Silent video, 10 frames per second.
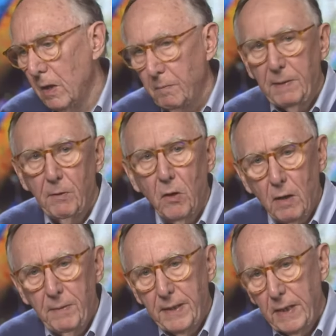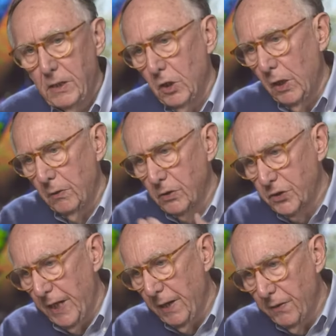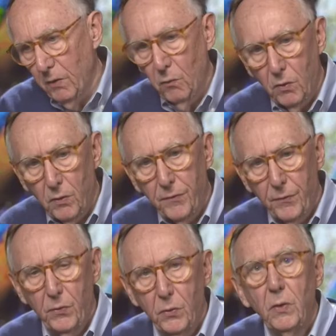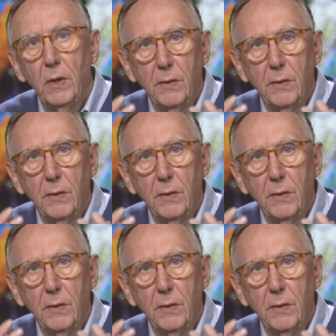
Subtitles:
People are beginning to understand their world through